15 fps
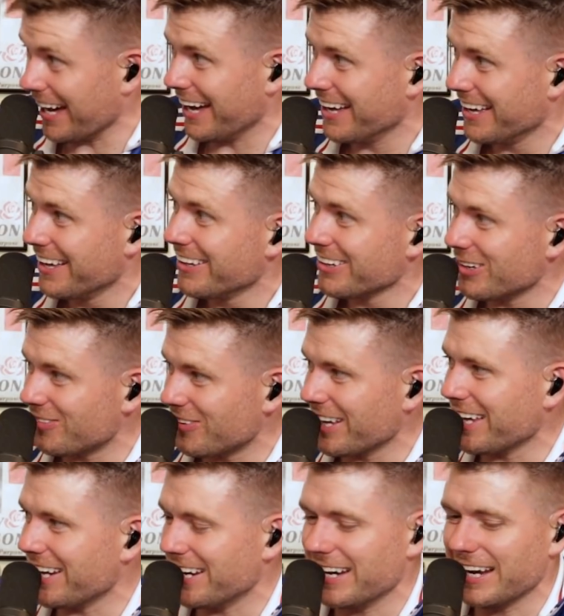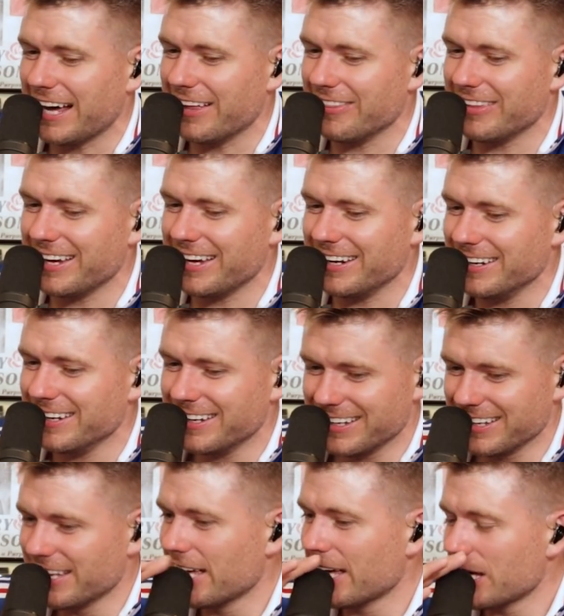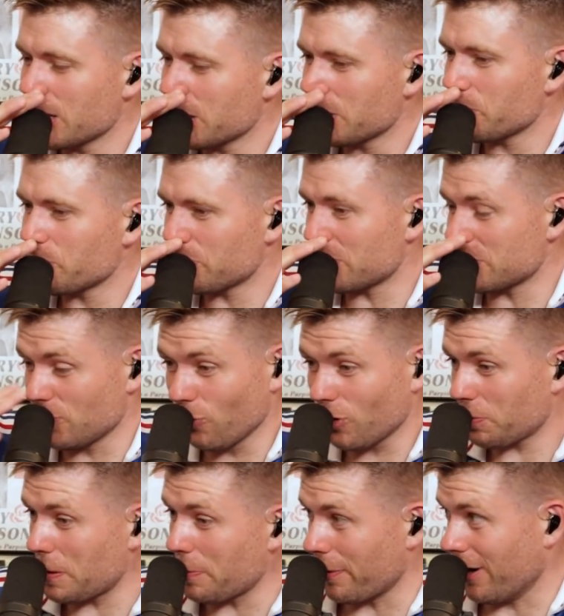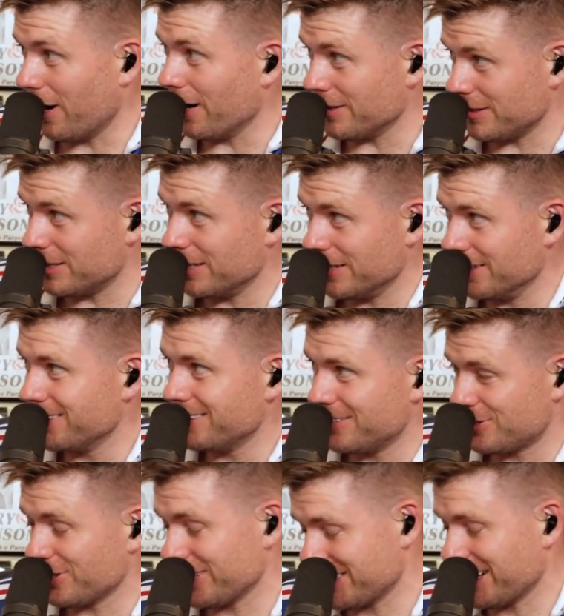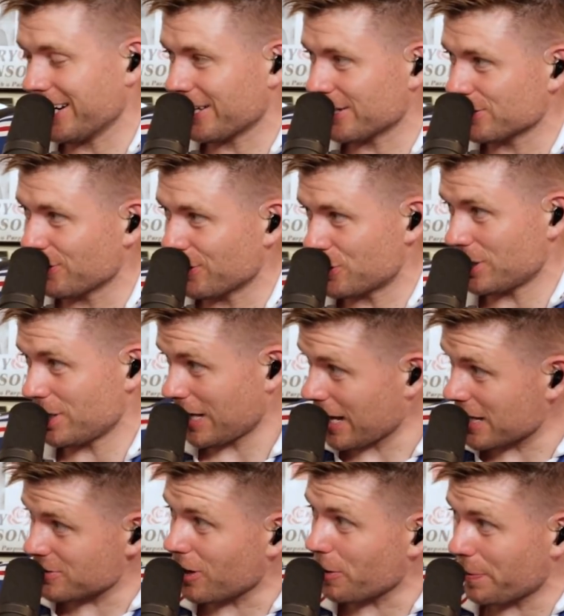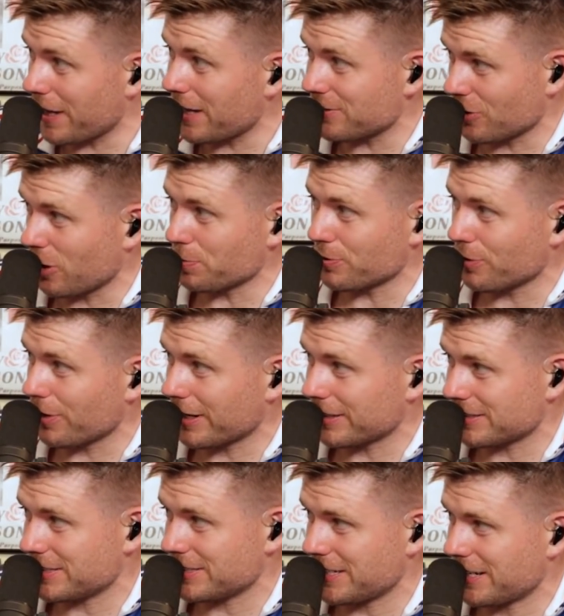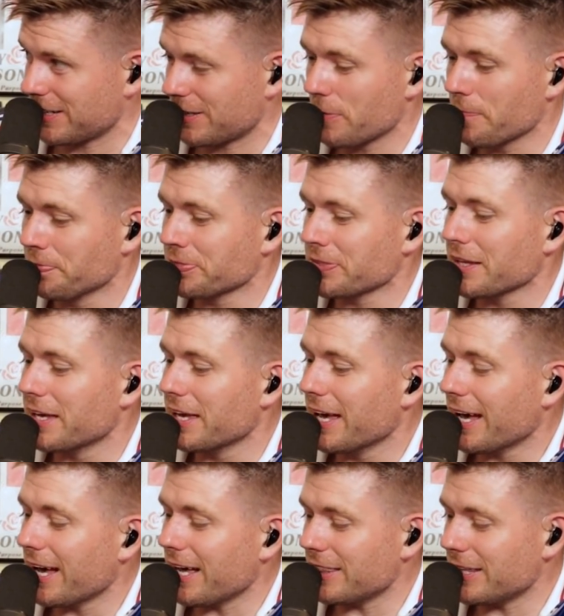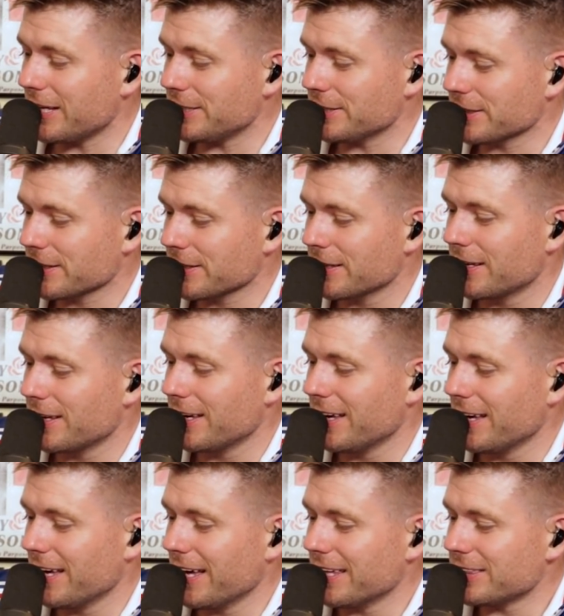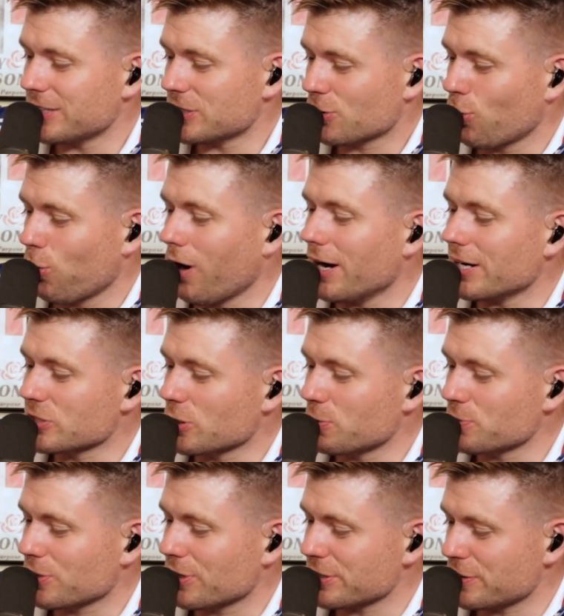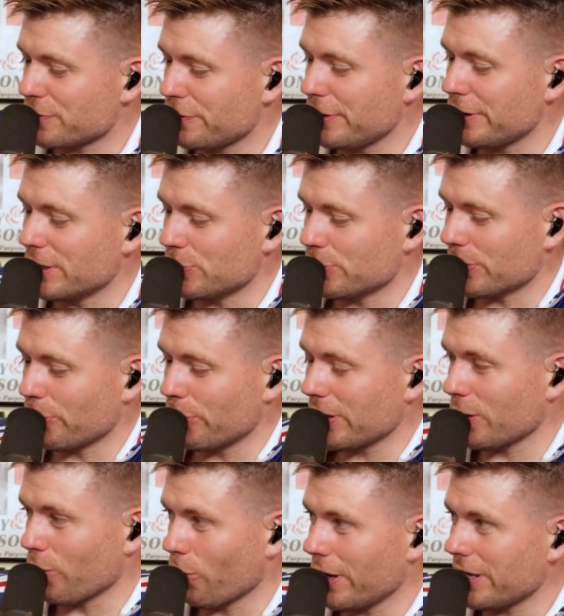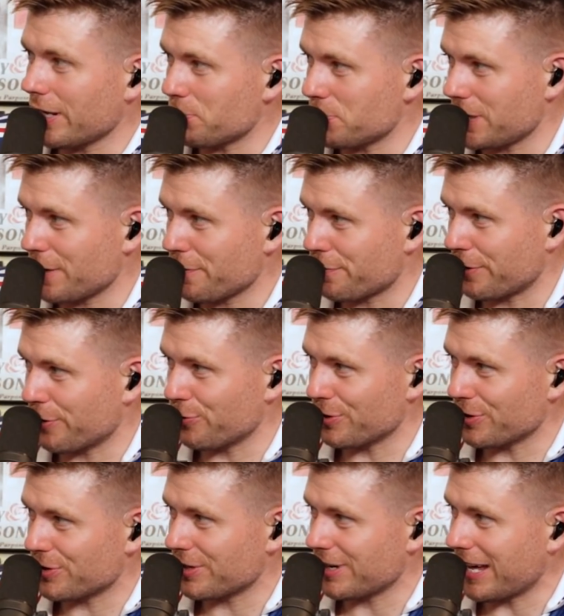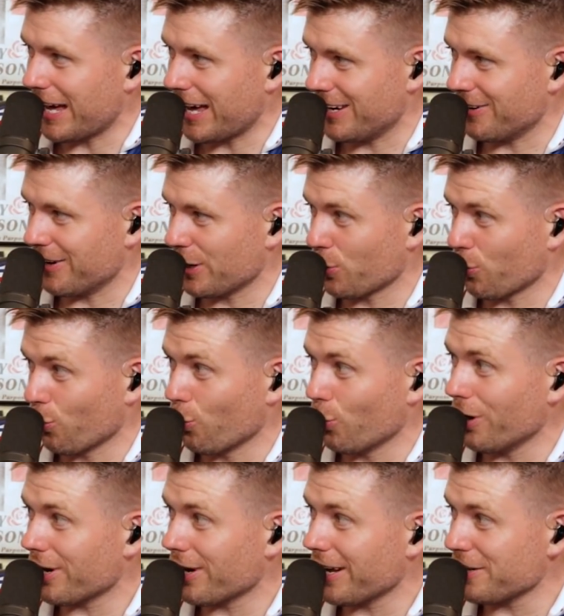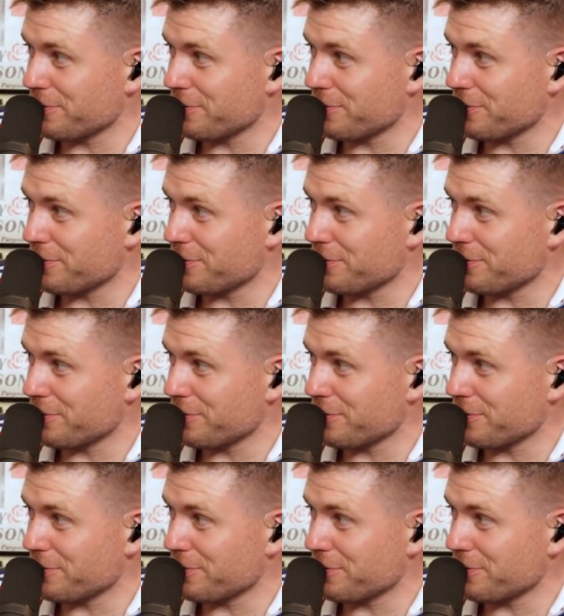Yeah, they're playing it, and then there's a lot of people on the Titanic as such, and it's all painted up to look like the Titanic, and then this quad comes across the field with a ring of white MDF around it. And they're like, where are the